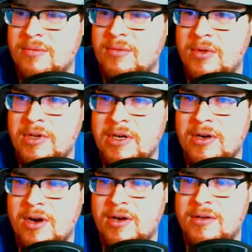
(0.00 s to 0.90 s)
Roll it in
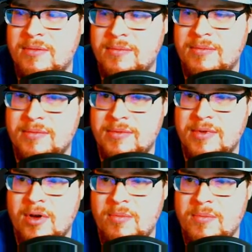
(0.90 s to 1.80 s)
hard.
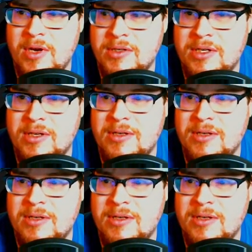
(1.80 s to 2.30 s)
Oh, here's...